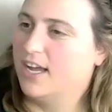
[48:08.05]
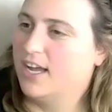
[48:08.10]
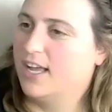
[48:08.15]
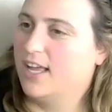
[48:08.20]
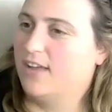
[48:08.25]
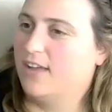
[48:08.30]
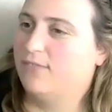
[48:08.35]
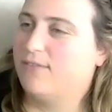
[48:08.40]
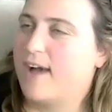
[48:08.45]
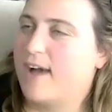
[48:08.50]

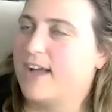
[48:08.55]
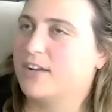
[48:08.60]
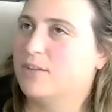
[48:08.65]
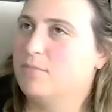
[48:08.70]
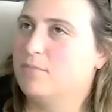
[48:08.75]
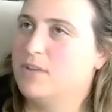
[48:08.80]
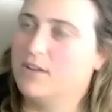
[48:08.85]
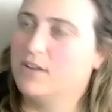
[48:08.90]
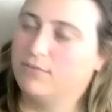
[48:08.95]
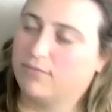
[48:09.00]
if I could
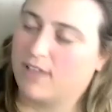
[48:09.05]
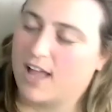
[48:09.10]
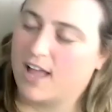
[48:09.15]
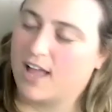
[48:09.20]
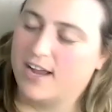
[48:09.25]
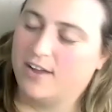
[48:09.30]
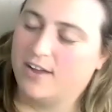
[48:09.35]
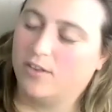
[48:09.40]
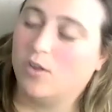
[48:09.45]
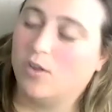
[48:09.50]
be a
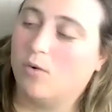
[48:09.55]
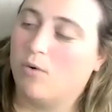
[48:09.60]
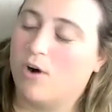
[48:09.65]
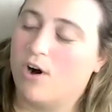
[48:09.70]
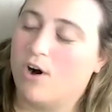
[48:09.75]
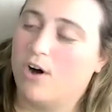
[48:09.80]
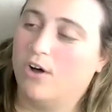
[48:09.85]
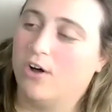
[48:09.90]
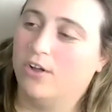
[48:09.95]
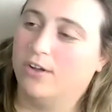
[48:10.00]
fly on the
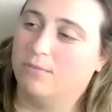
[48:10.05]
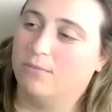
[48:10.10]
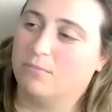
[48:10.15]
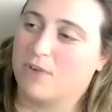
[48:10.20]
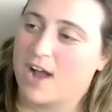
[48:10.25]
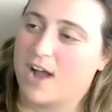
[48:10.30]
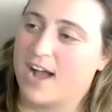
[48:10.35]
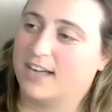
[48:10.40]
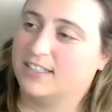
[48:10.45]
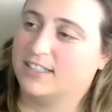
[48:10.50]
wall in
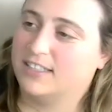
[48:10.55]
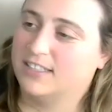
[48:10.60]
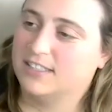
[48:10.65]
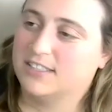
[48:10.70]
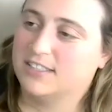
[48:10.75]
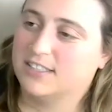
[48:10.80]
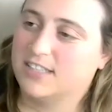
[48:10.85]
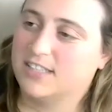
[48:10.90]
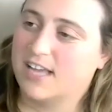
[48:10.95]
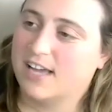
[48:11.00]
practice
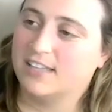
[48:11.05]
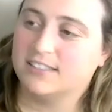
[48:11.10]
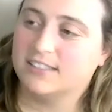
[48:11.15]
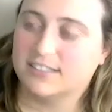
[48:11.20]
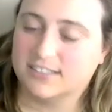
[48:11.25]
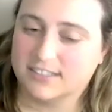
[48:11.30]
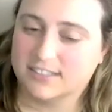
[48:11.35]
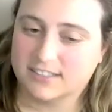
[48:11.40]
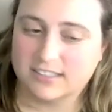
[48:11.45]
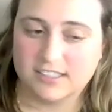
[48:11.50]

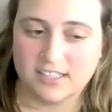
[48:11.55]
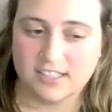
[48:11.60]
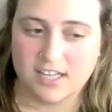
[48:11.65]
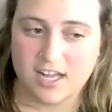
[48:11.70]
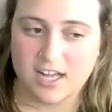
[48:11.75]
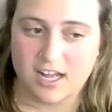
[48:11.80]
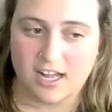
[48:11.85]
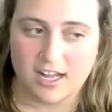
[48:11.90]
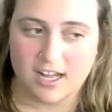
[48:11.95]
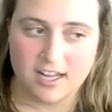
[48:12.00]
sets,
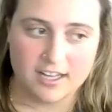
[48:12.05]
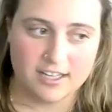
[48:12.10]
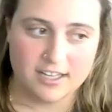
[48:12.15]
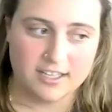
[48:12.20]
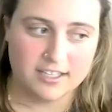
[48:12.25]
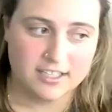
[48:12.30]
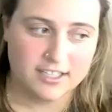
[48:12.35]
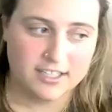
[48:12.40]
uh